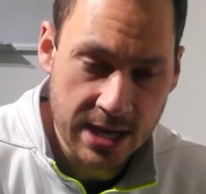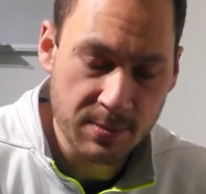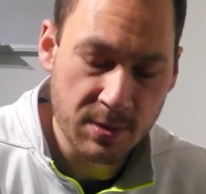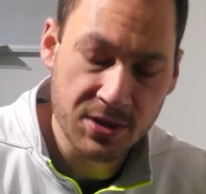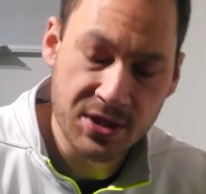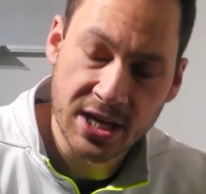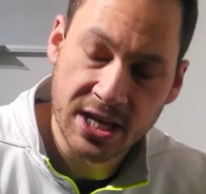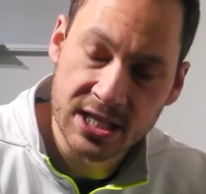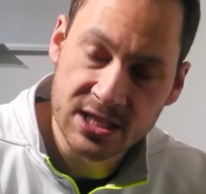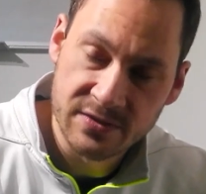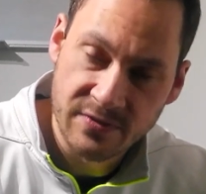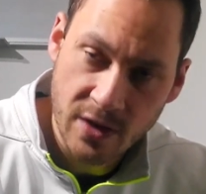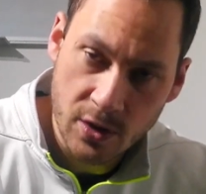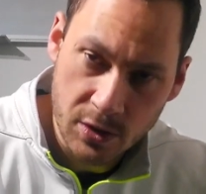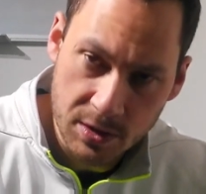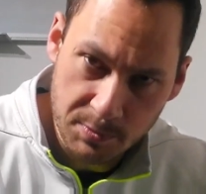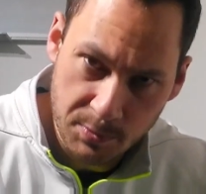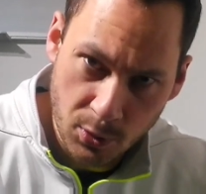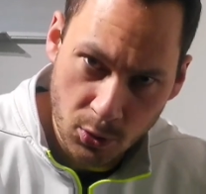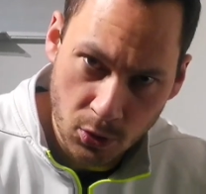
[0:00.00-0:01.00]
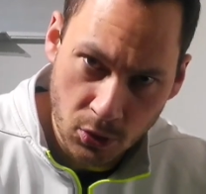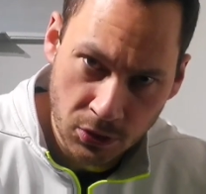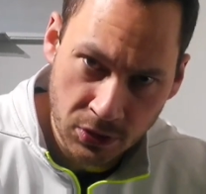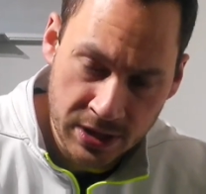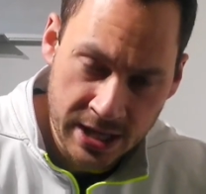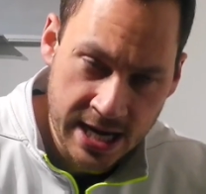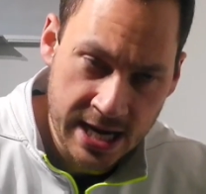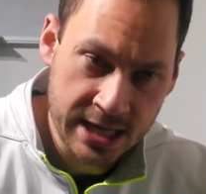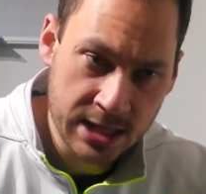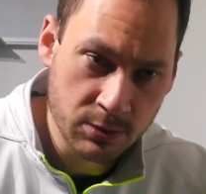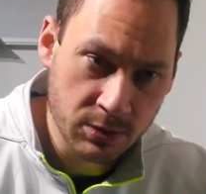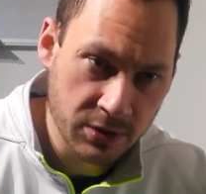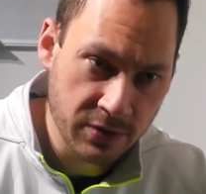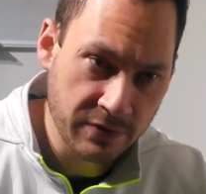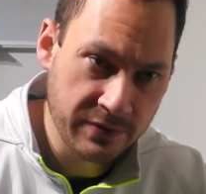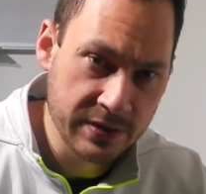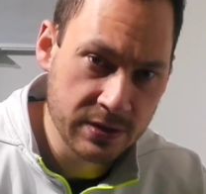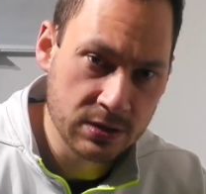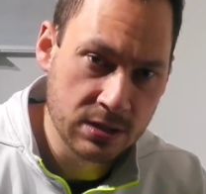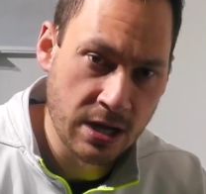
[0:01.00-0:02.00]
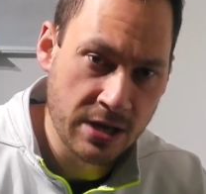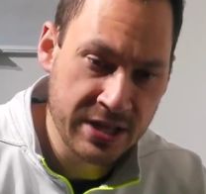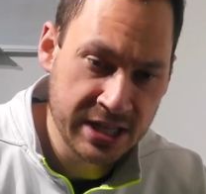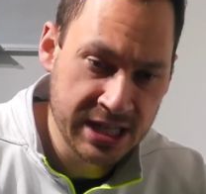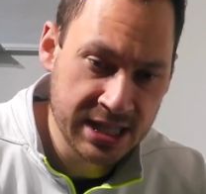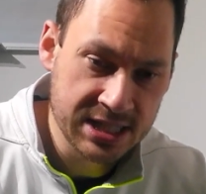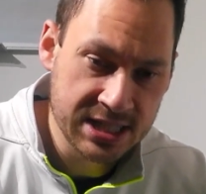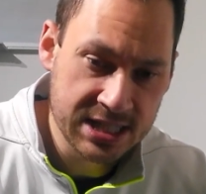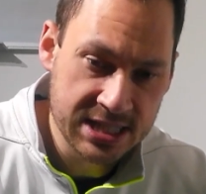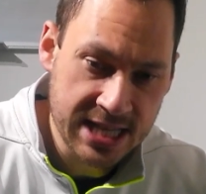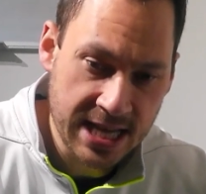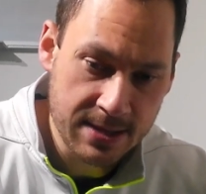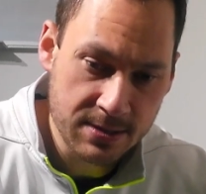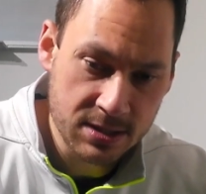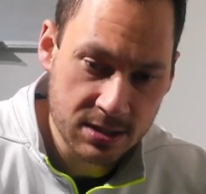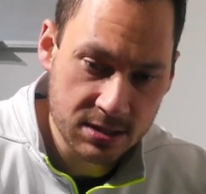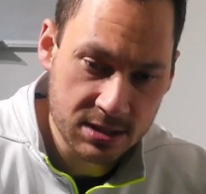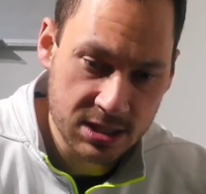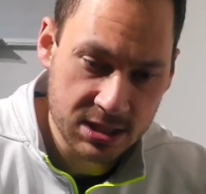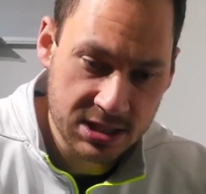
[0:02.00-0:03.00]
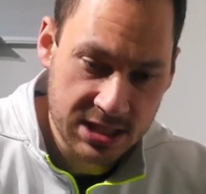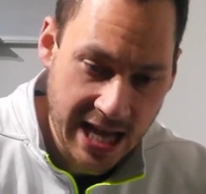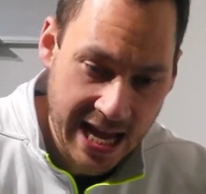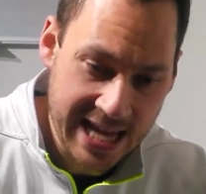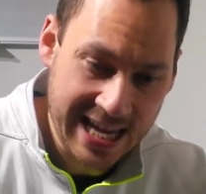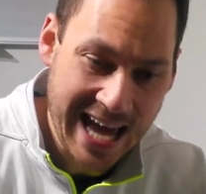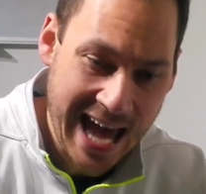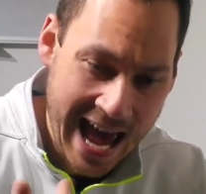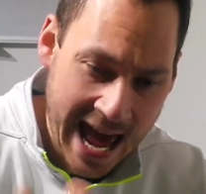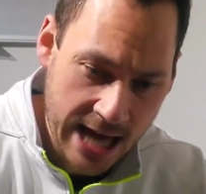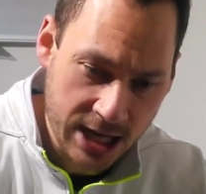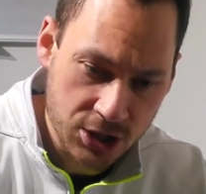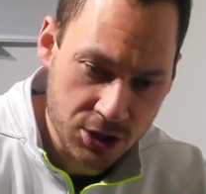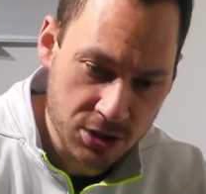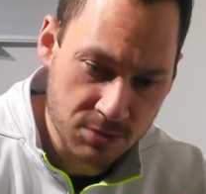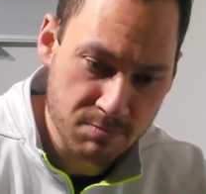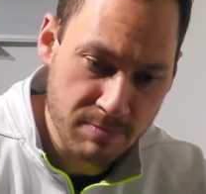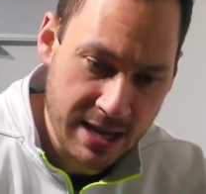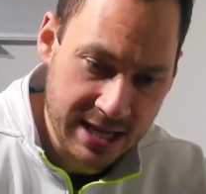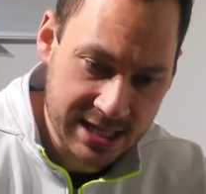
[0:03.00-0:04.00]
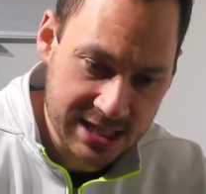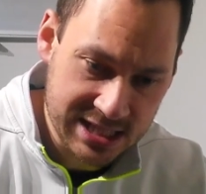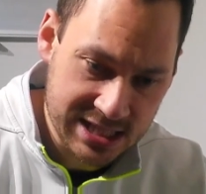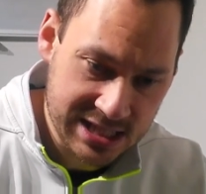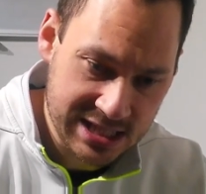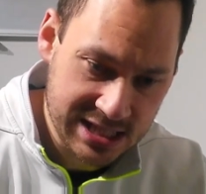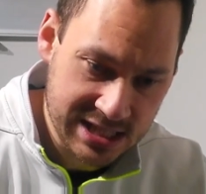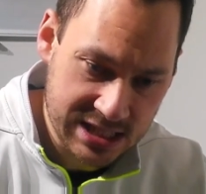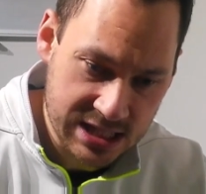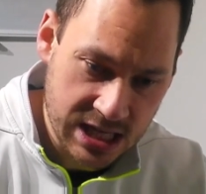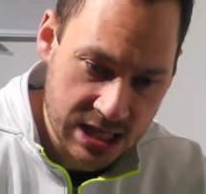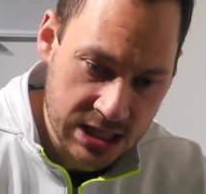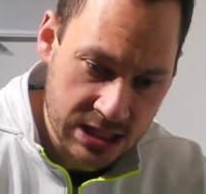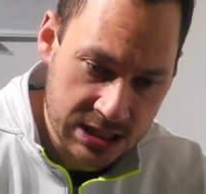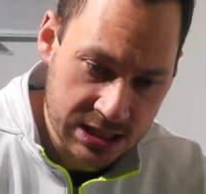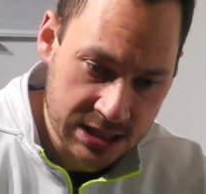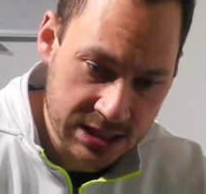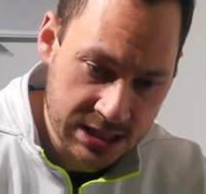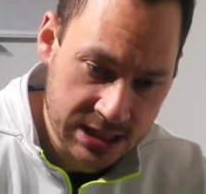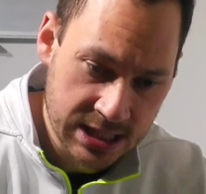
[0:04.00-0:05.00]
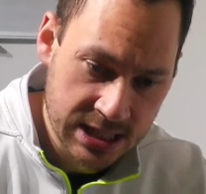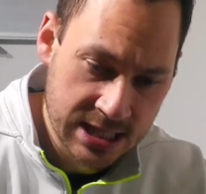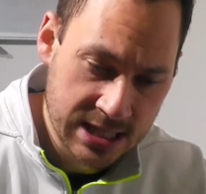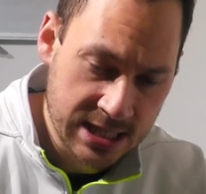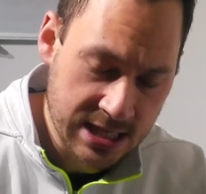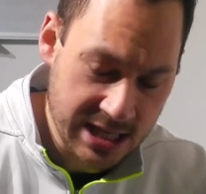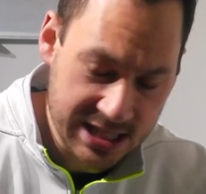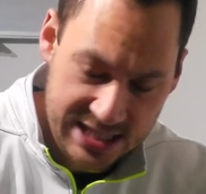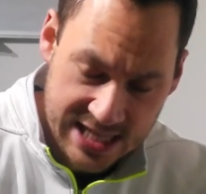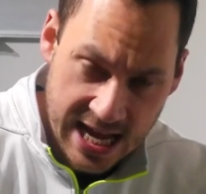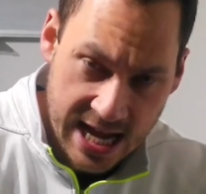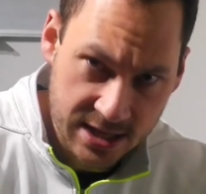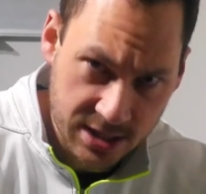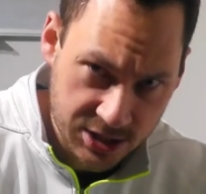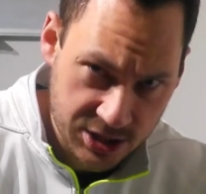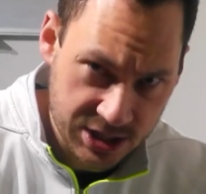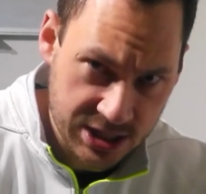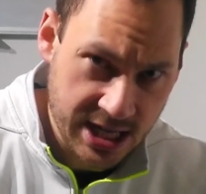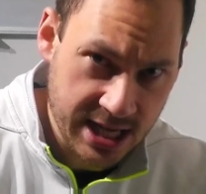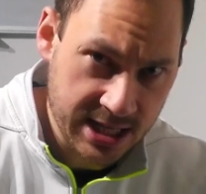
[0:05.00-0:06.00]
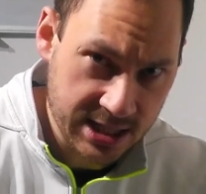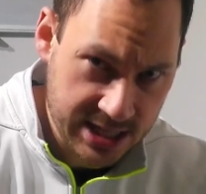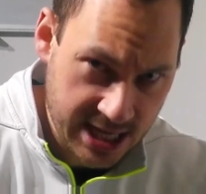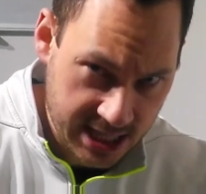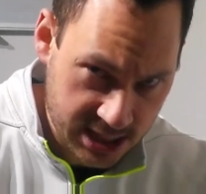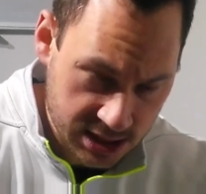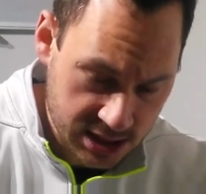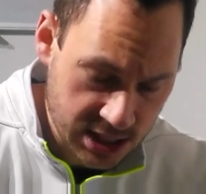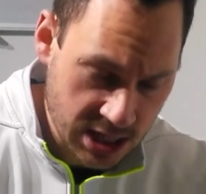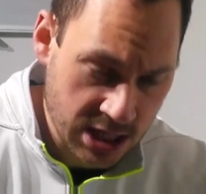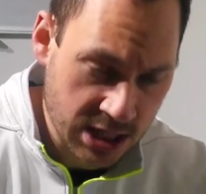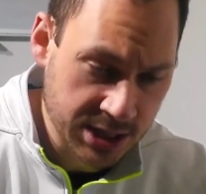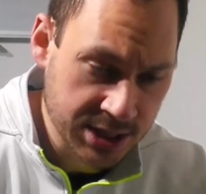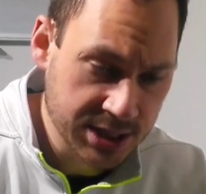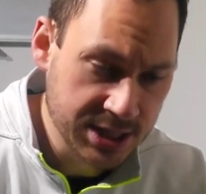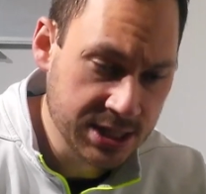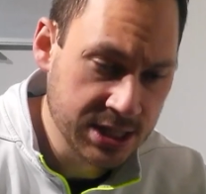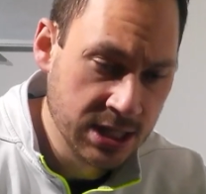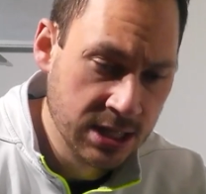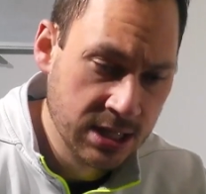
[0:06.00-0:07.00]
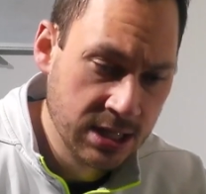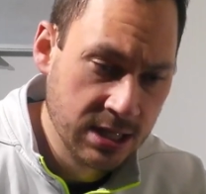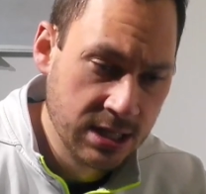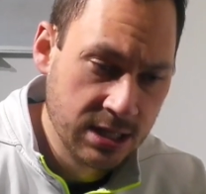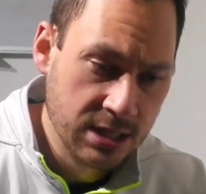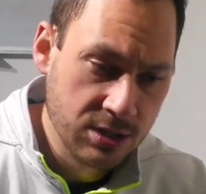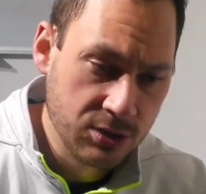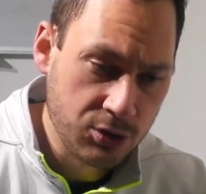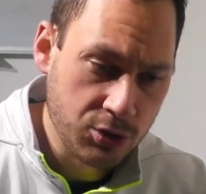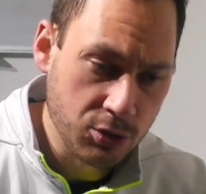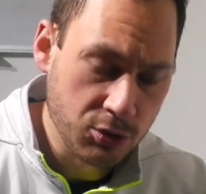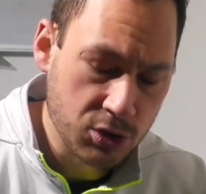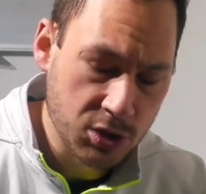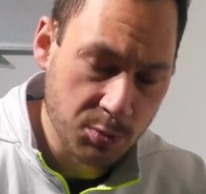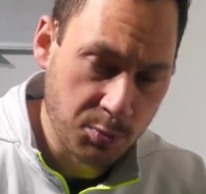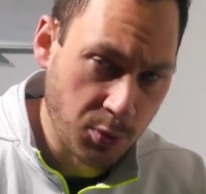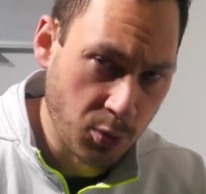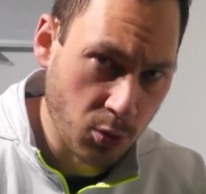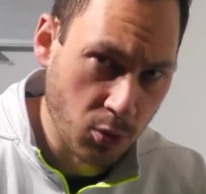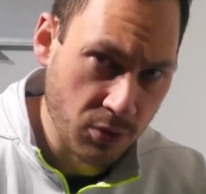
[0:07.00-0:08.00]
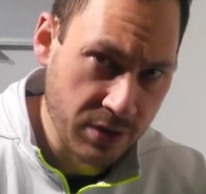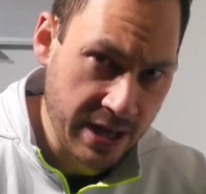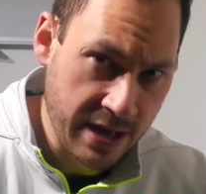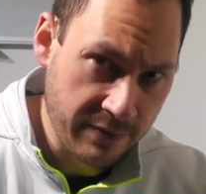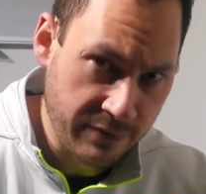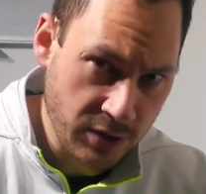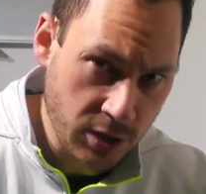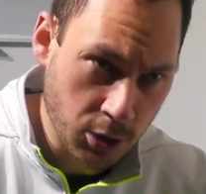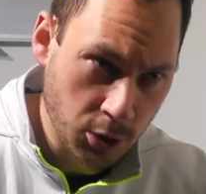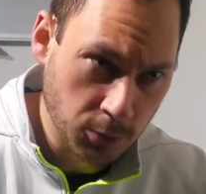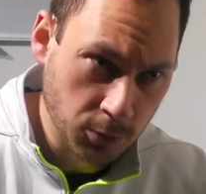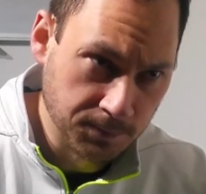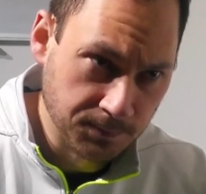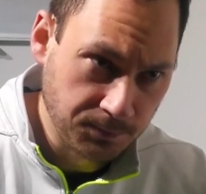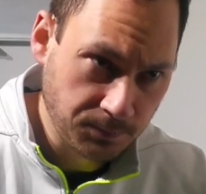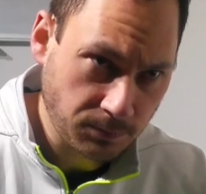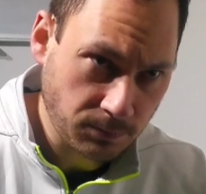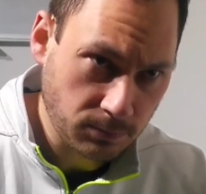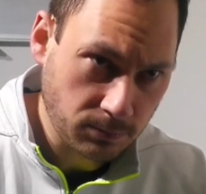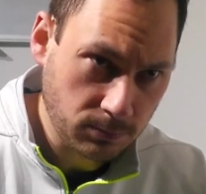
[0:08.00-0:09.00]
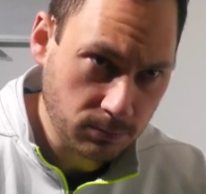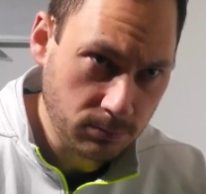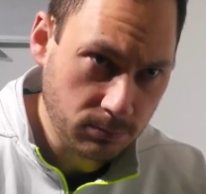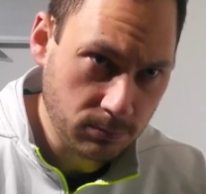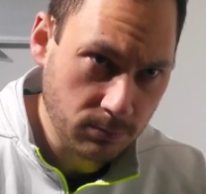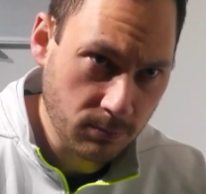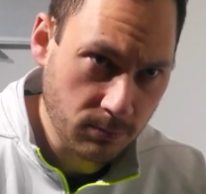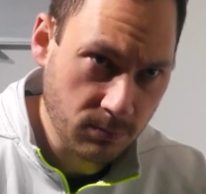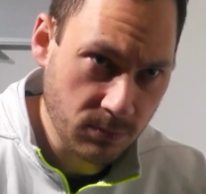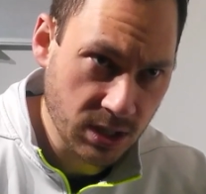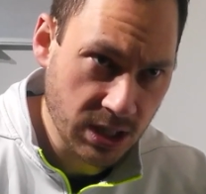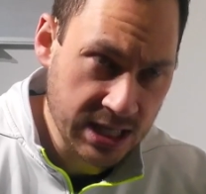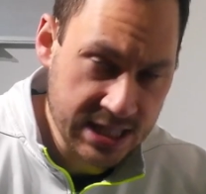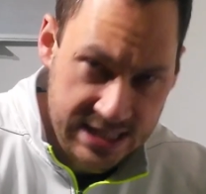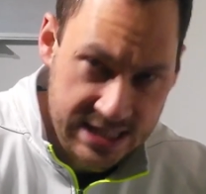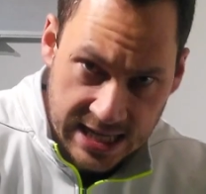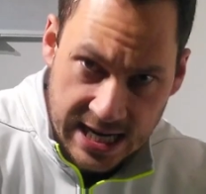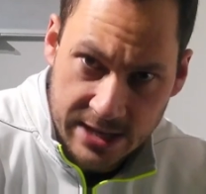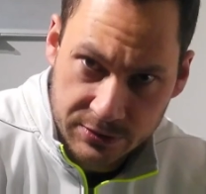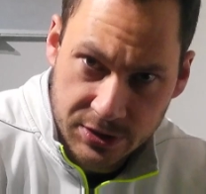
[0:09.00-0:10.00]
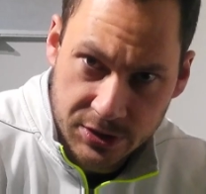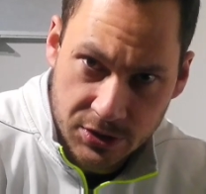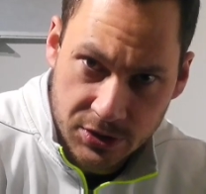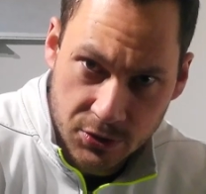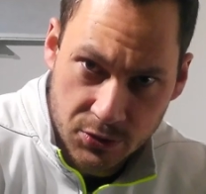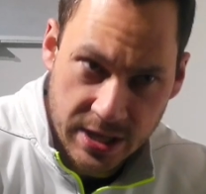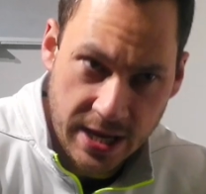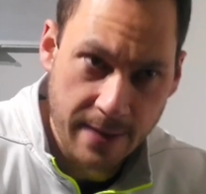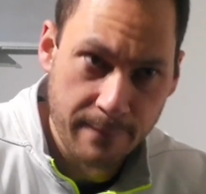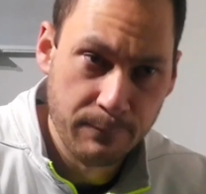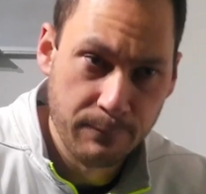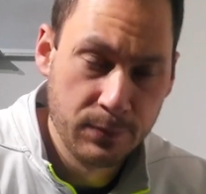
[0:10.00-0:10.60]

I think it's very important that anyone who feels like they need to, to take action, make a stand, a stand, I should say, take a stance to support their view, is allowed to do that.